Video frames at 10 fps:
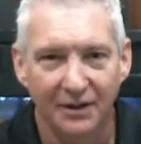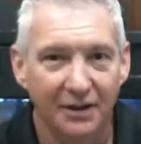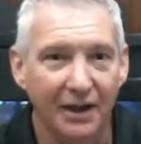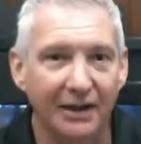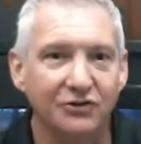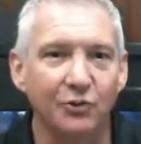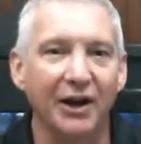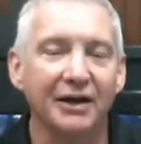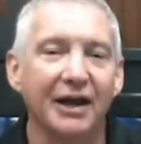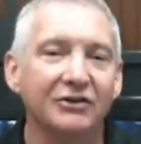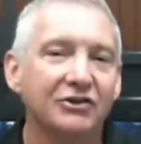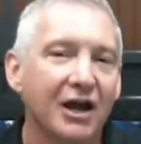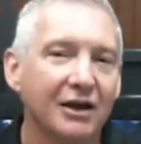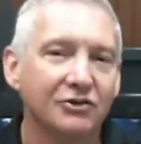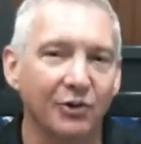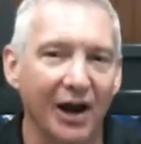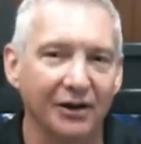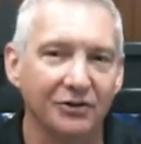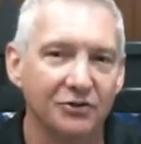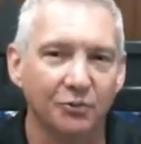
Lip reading: That's right, as contractors,